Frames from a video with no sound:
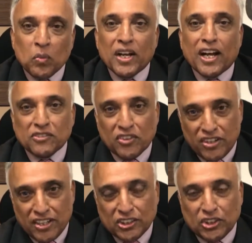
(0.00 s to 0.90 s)
We had asked for a
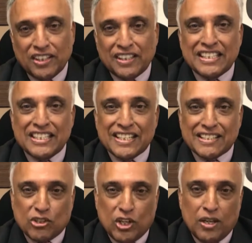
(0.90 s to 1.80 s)
reduction in the
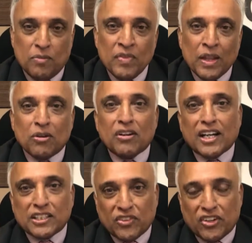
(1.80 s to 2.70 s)
GST. We had
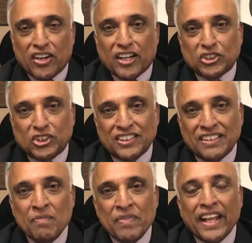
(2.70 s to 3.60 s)
asked for a
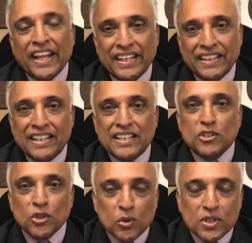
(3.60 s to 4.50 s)
reduction in the
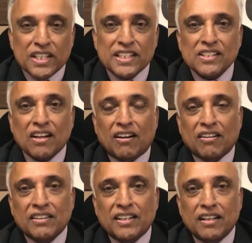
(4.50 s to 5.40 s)
duties
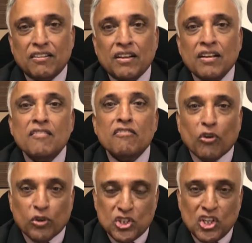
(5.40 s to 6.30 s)
on the
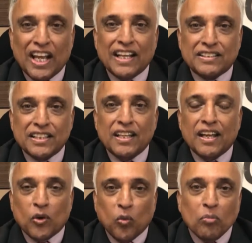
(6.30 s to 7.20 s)
4G
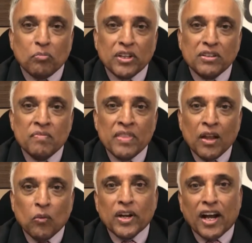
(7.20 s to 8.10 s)
LTE equipment.
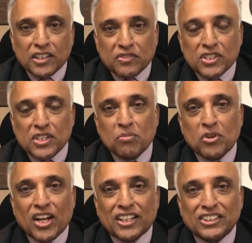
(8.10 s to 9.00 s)
We had asked for some
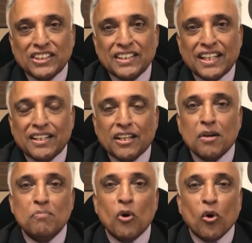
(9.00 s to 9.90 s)
reduction in the
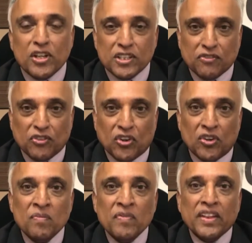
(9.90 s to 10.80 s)
components
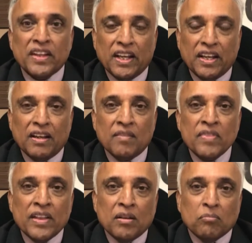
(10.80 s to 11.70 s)
for the
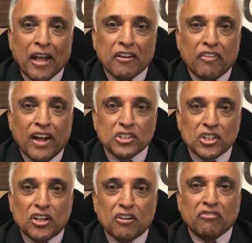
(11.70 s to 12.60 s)

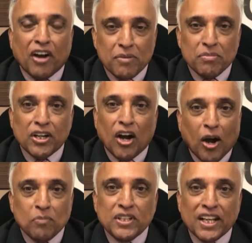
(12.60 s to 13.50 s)
manufacture of fiber
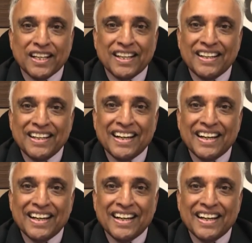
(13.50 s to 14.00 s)
optic